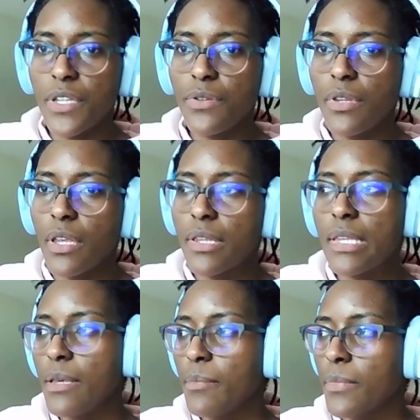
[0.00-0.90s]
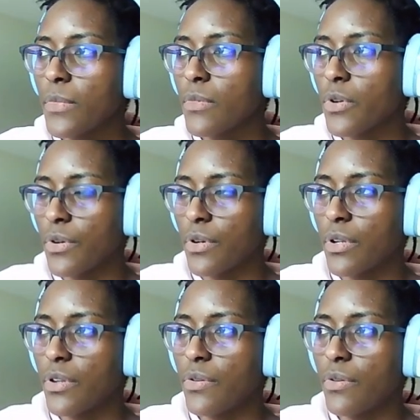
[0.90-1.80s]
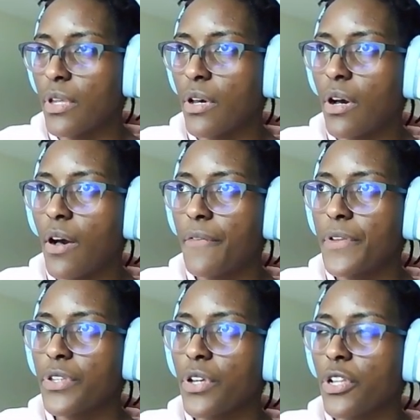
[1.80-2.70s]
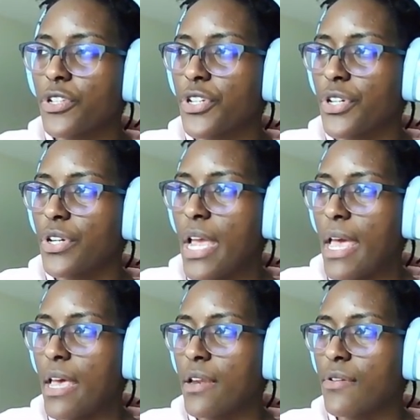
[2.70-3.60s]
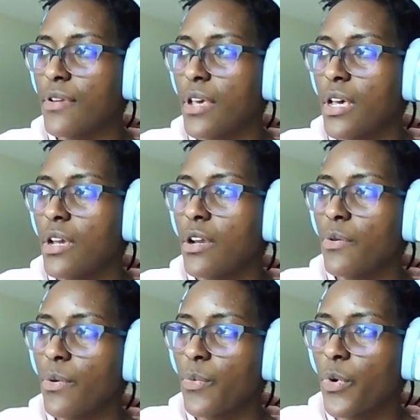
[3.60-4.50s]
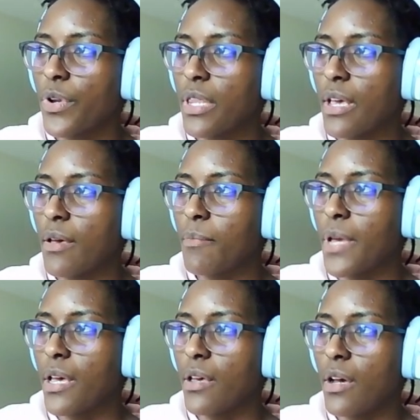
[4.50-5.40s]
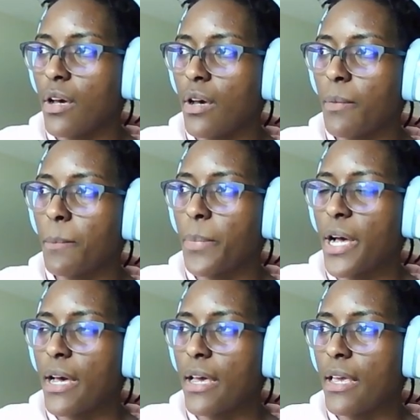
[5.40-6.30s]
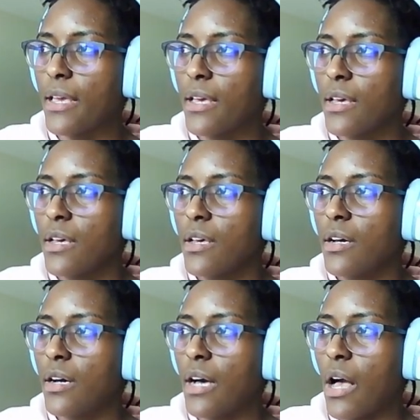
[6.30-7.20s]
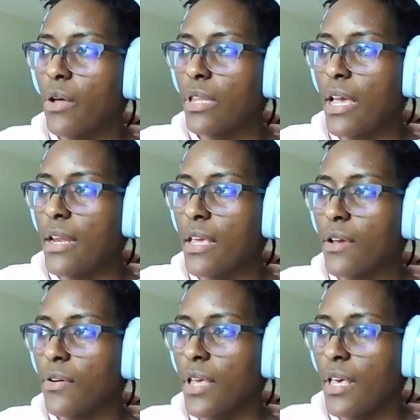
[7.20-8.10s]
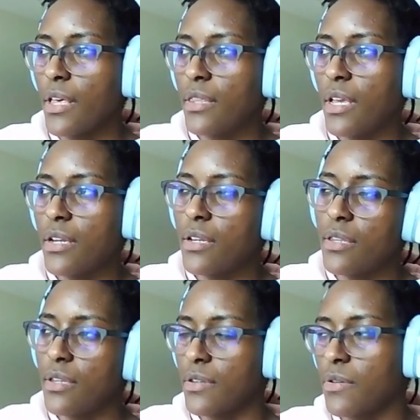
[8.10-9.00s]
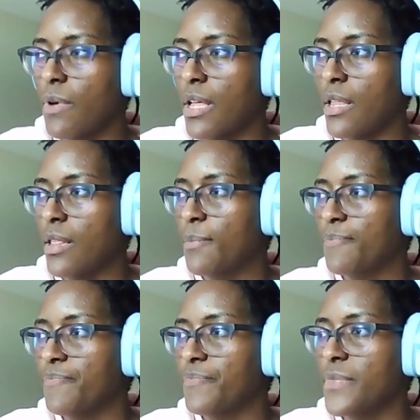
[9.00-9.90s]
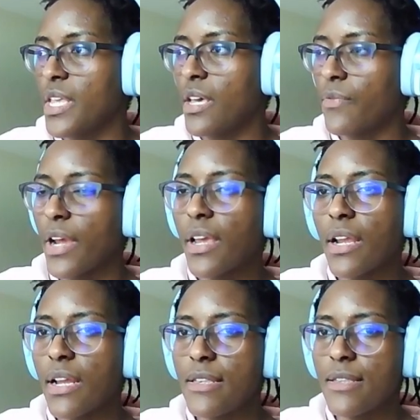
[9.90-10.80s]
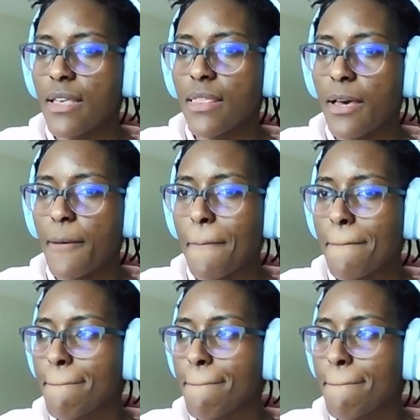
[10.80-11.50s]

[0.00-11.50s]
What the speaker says: to the team or to the office culture, and reward them by outlining, okay, they did this well, and recognizing them